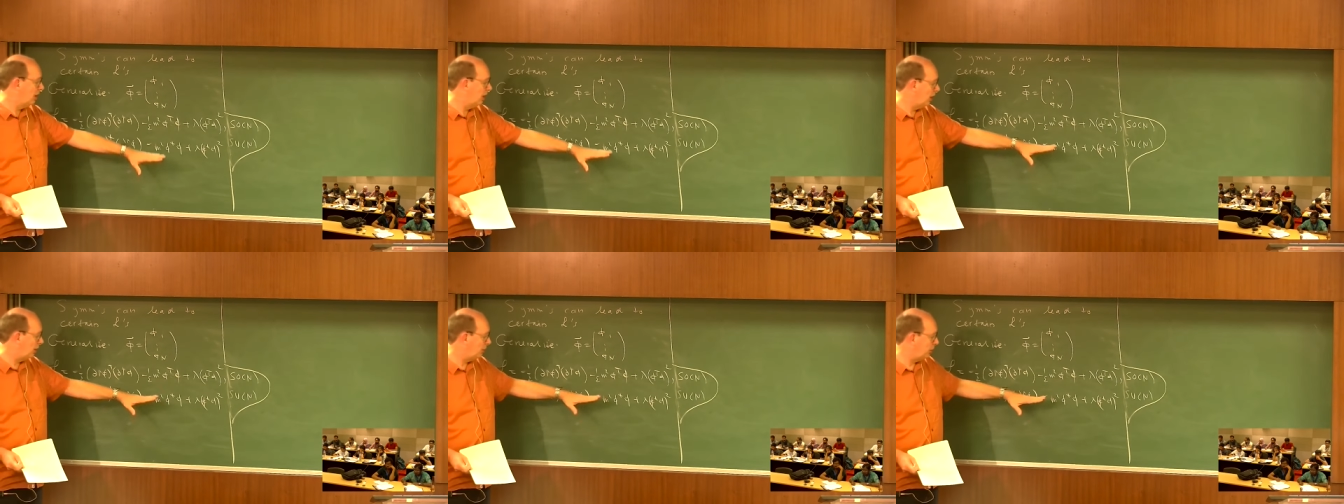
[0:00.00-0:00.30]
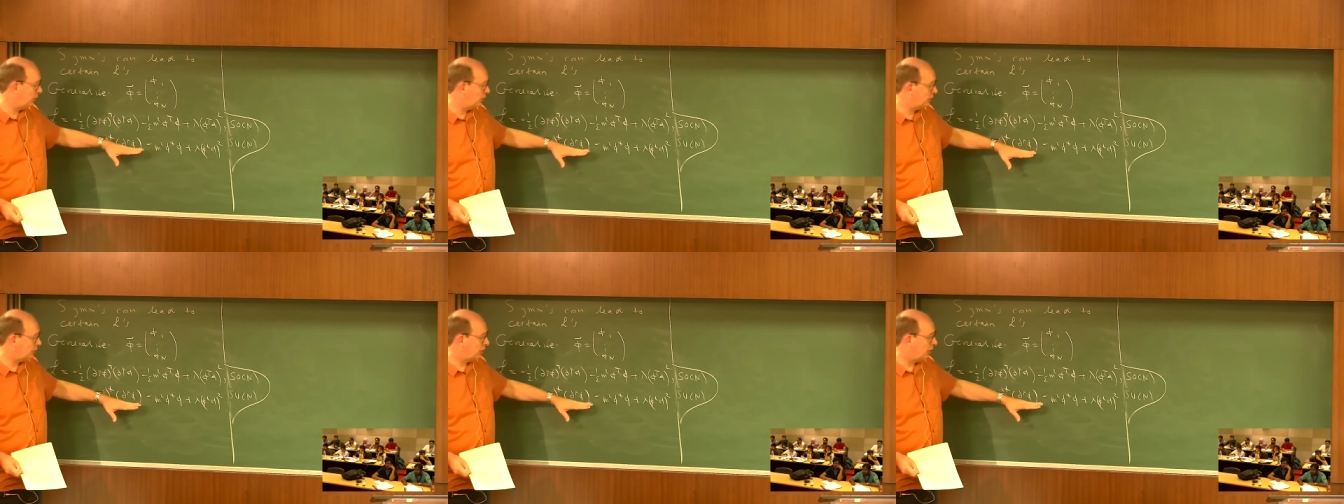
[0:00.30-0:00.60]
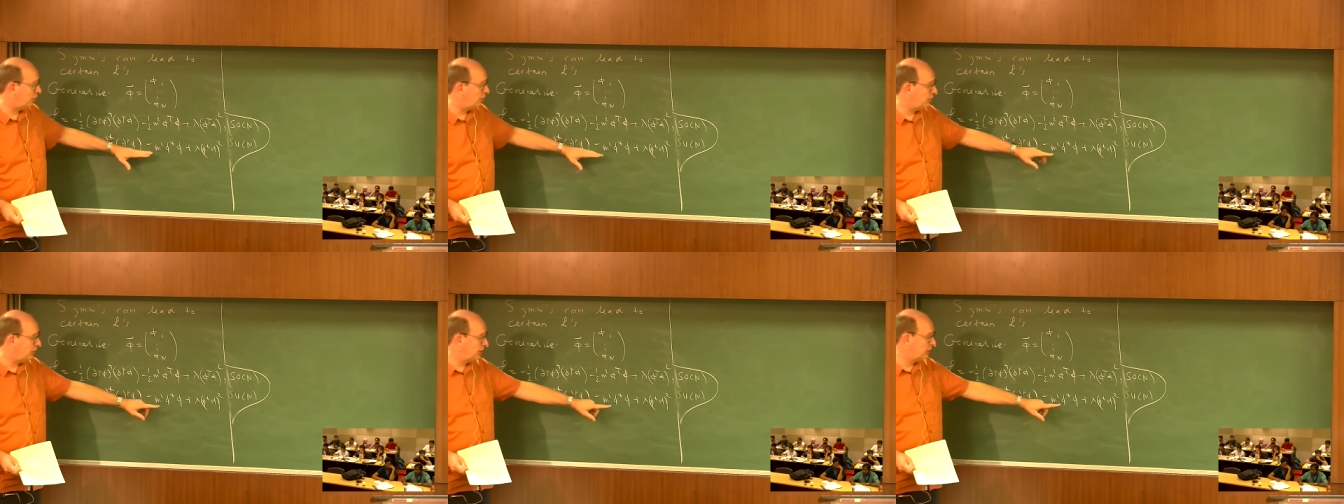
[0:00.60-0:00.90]
and because
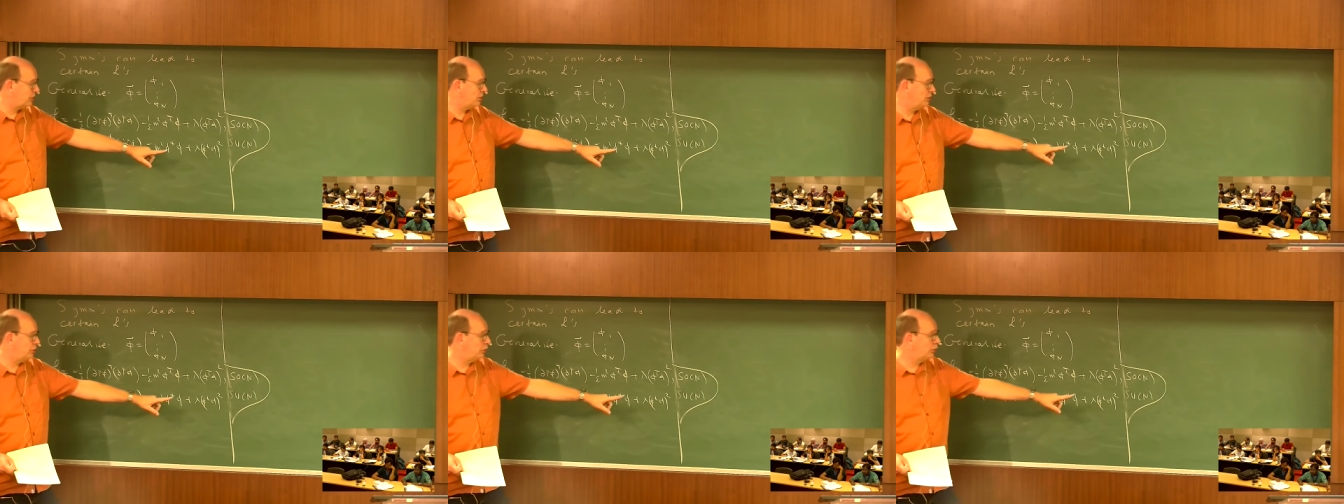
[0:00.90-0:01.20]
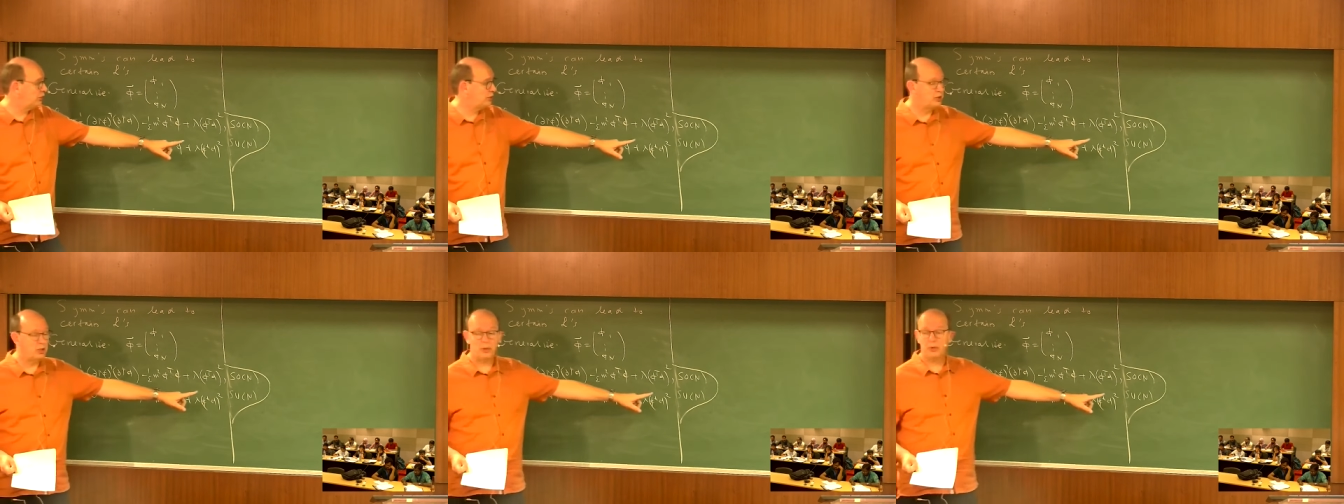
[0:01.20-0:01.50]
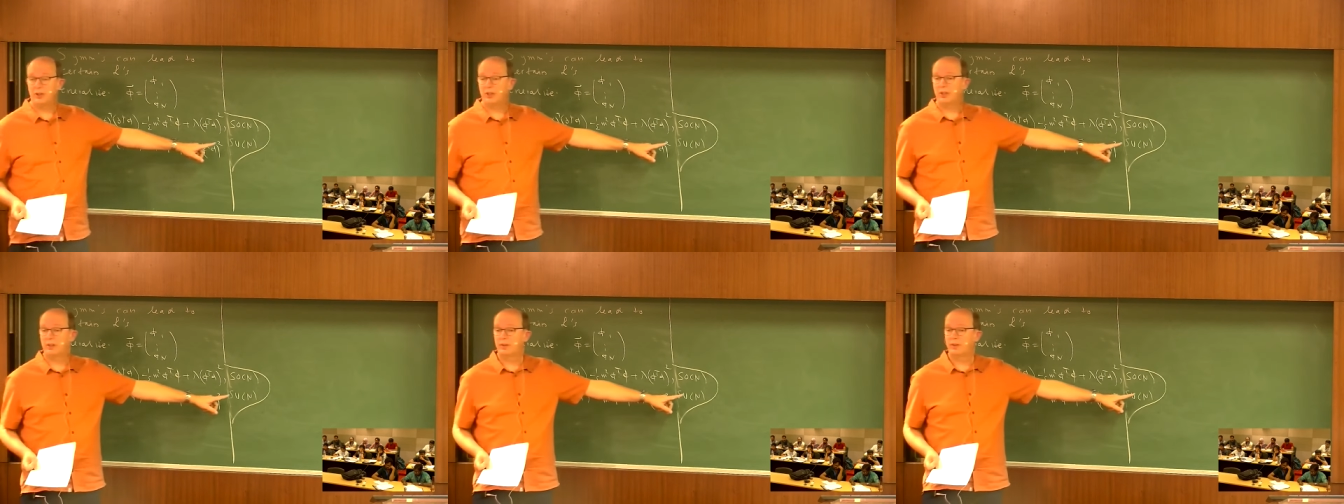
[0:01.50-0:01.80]
complex is
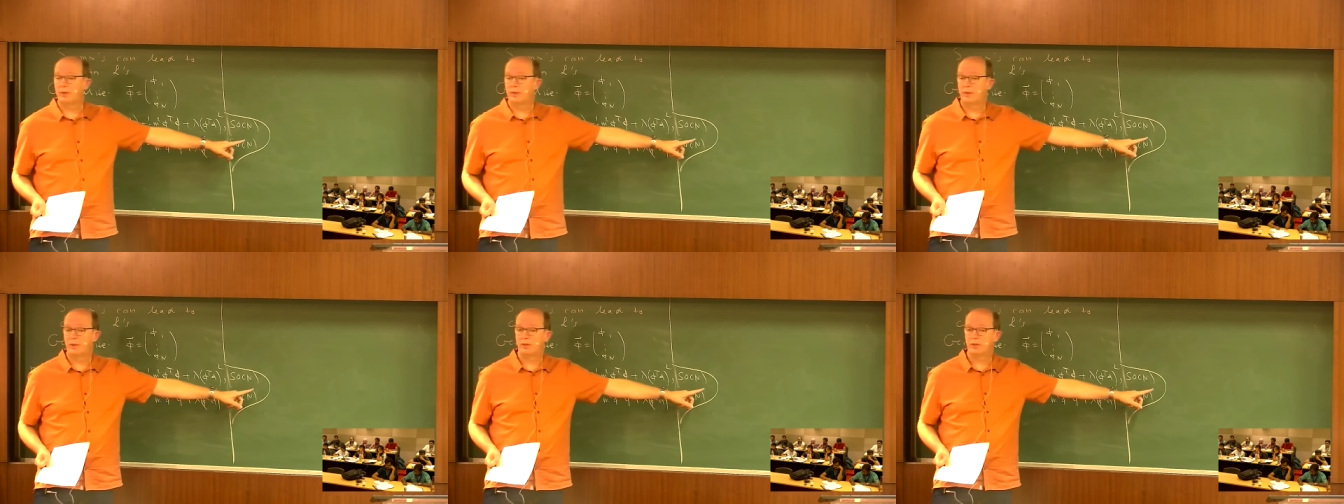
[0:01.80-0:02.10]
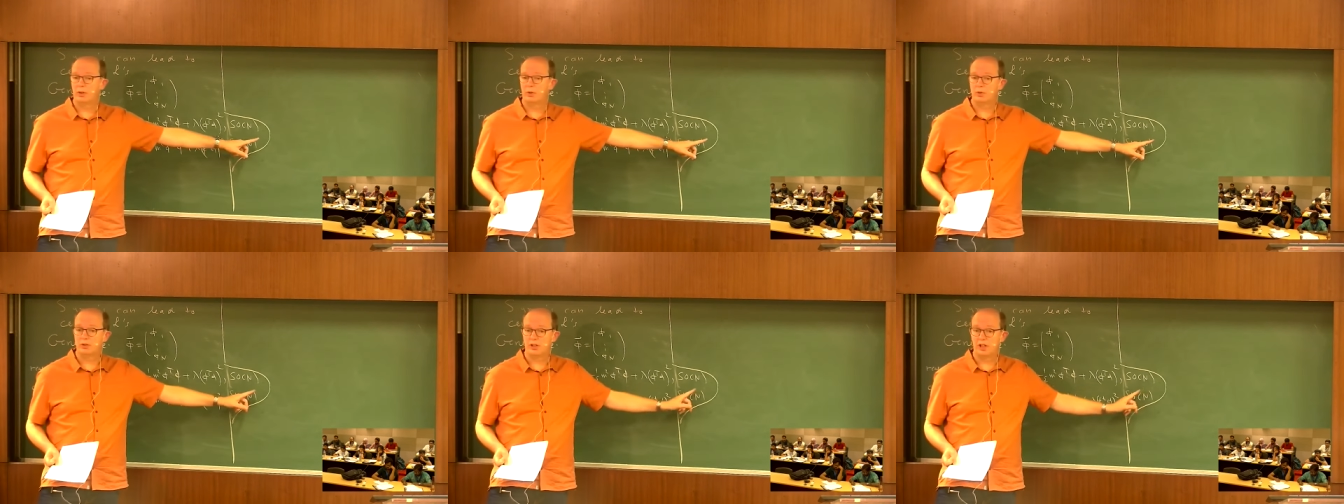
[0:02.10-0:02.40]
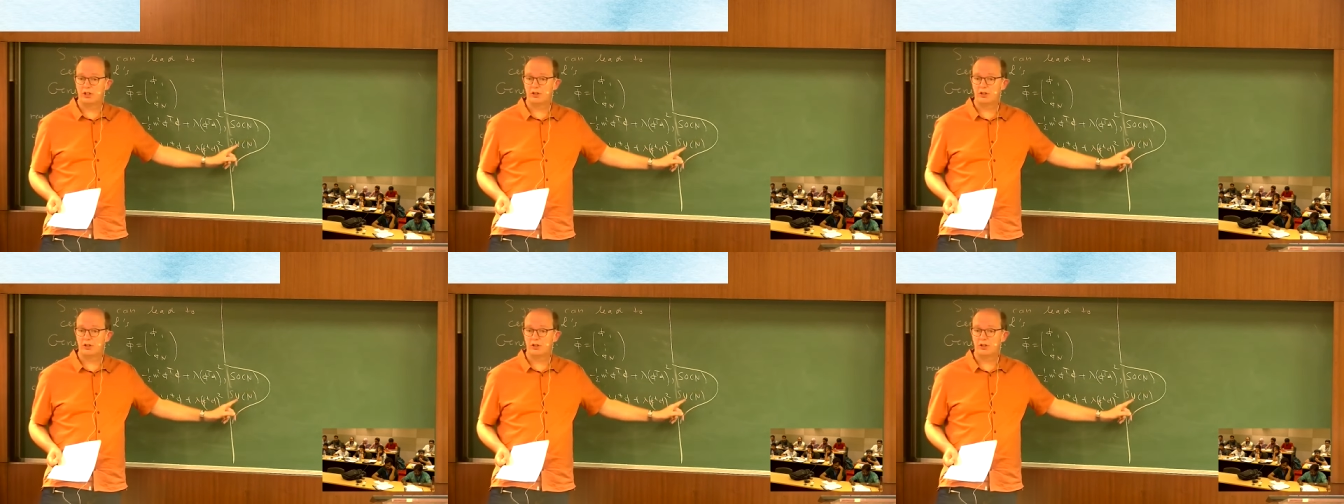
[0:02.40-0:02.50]
unitary here, so it's